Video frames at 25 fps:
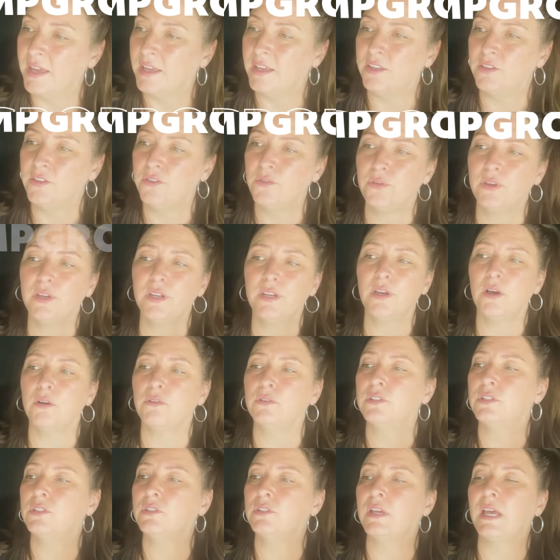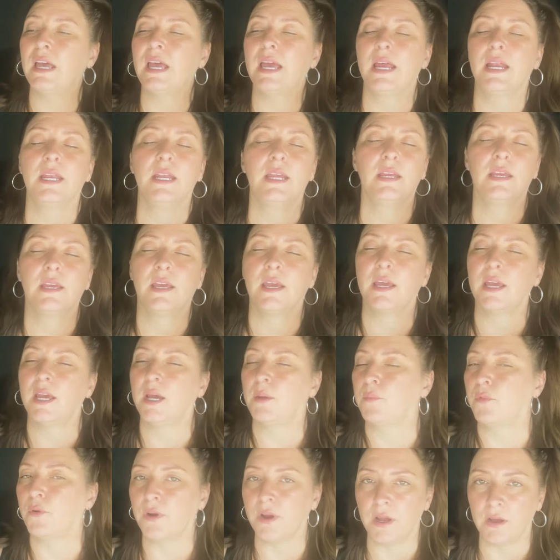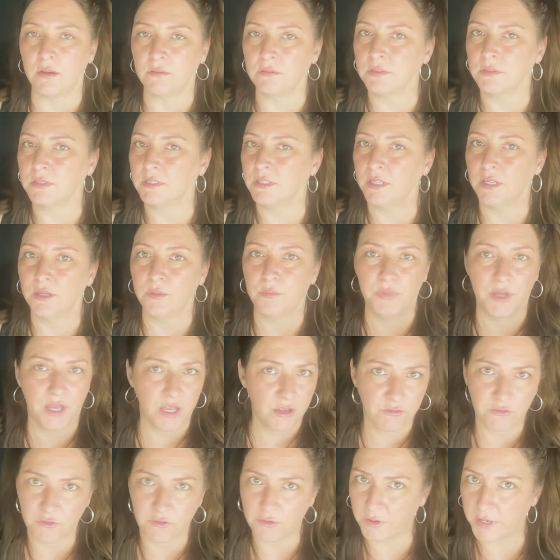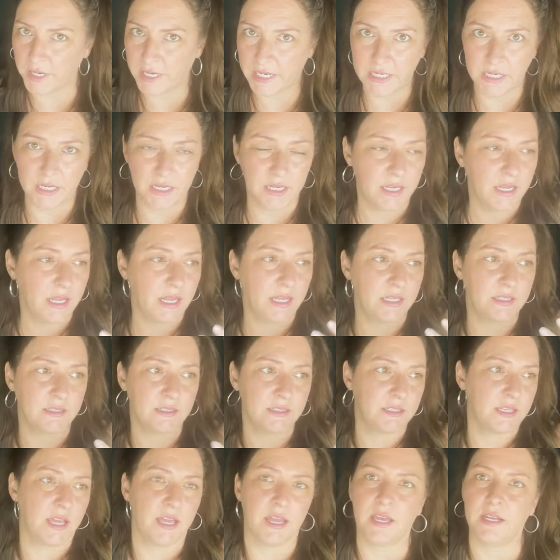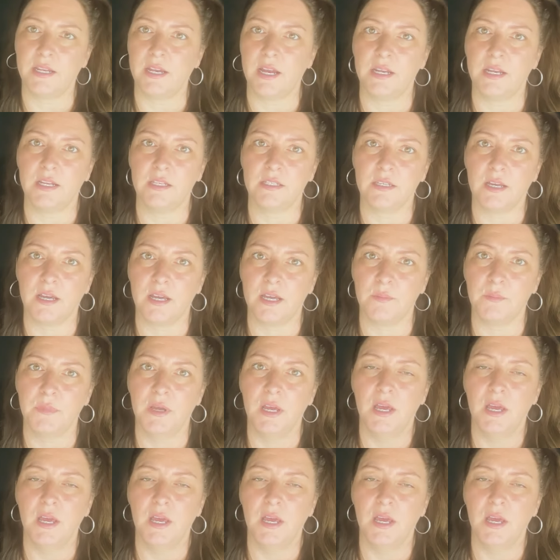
You can go to any campground, pay for it, and stay at any time.